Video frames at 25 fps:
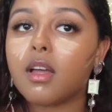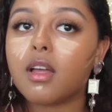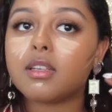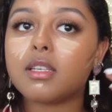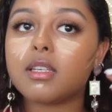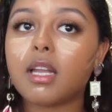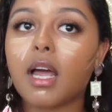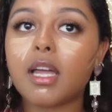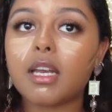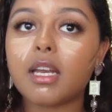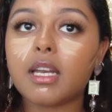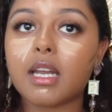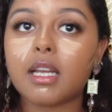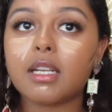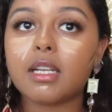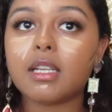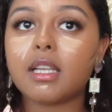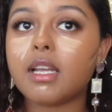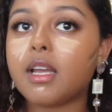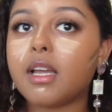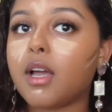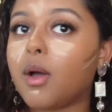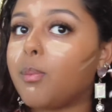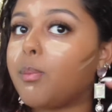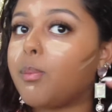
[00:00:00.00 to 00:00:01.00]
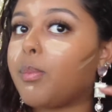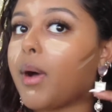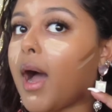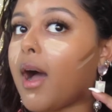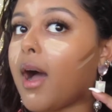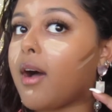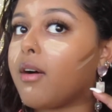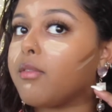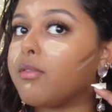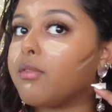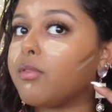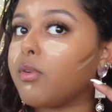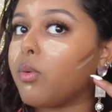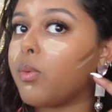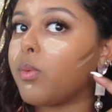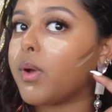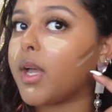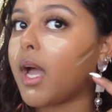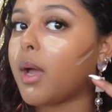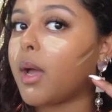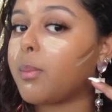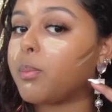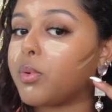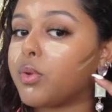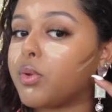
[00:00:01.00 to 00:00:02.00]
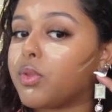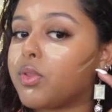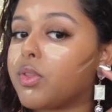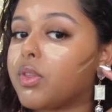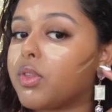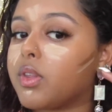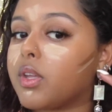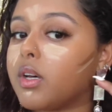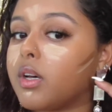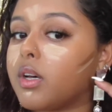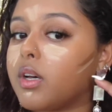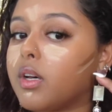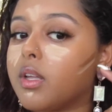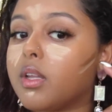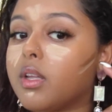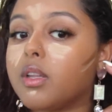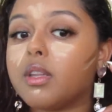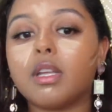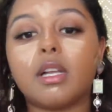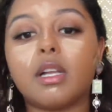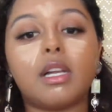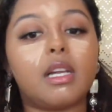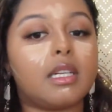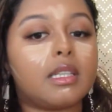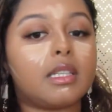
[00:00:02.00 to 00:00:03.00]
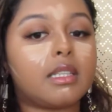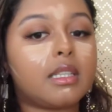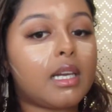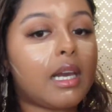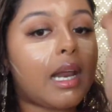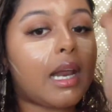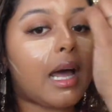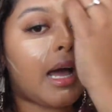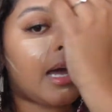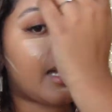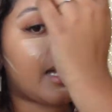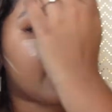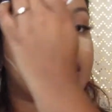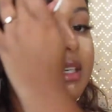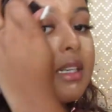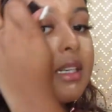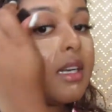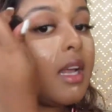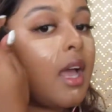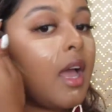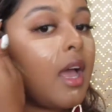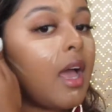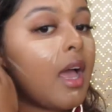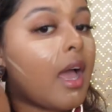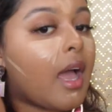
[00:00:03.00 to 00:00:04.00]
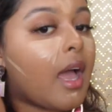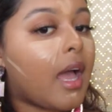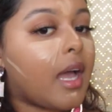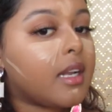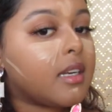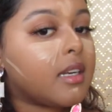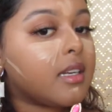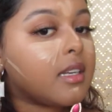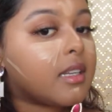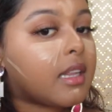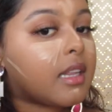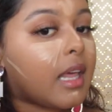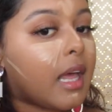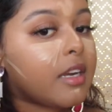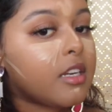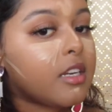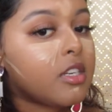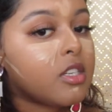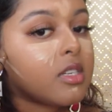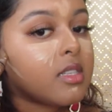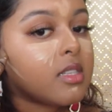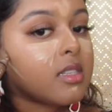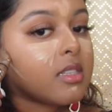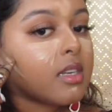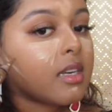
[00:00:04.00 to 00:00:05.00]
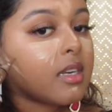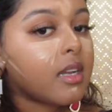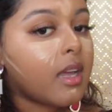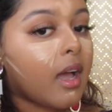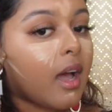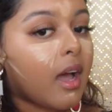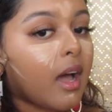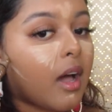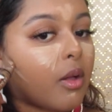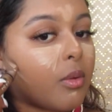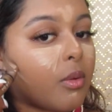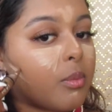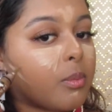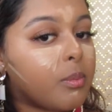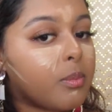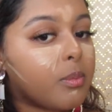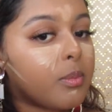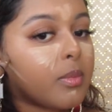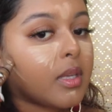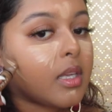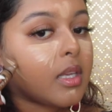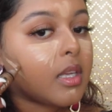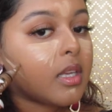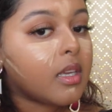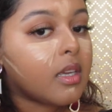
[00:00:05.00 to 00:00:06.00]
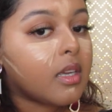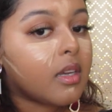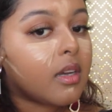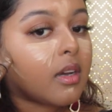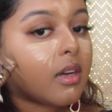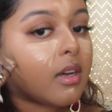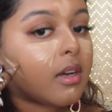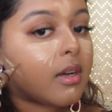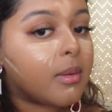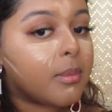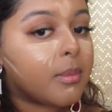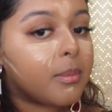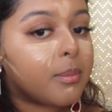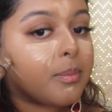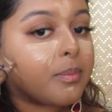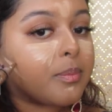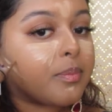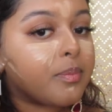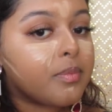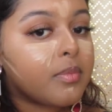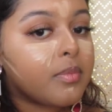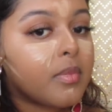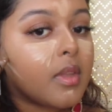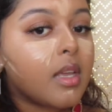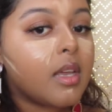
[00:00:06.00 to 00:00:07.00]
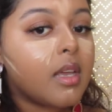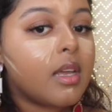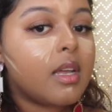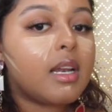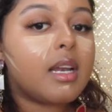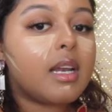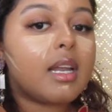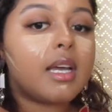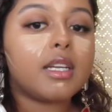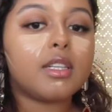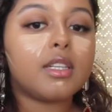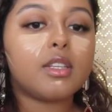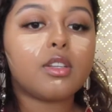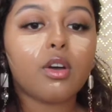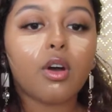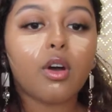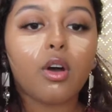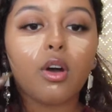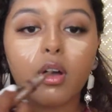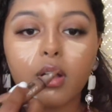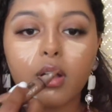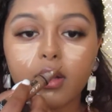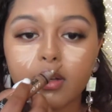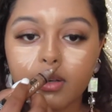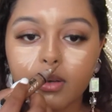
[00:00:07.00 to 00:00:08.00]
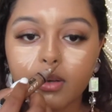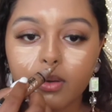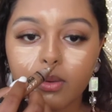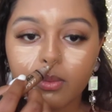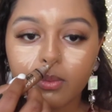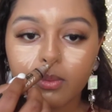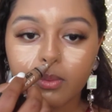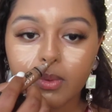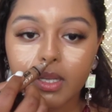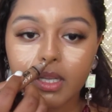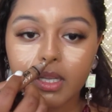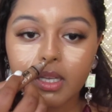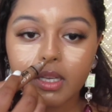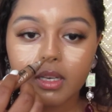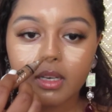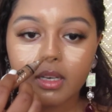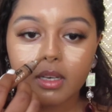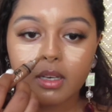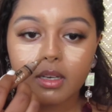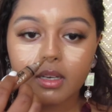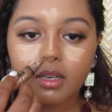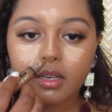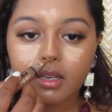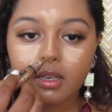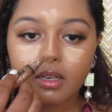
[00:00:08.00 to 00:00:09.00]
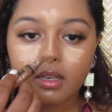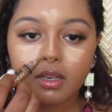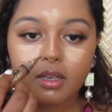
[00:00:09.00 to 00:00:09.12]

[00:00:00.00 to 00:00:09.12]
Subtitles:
directly above where I put the litter line, and that is just gonna help me later on when